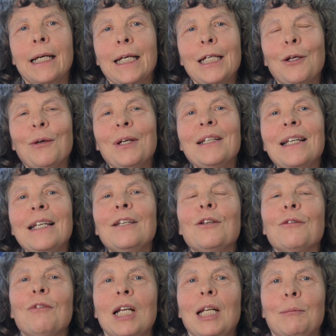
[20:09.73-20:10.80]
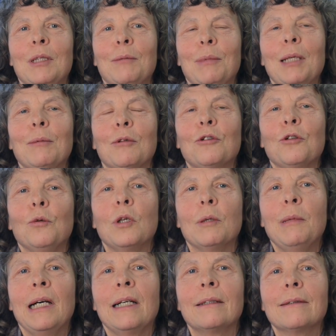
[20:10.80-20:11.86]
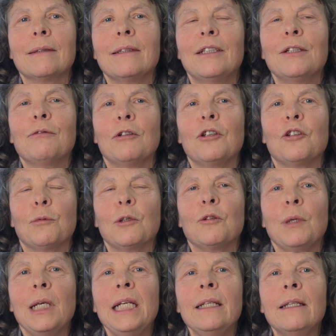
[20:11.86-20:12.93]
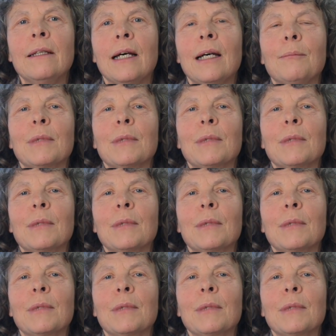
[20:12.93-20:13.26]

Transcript: you know, in development people talk about the difference between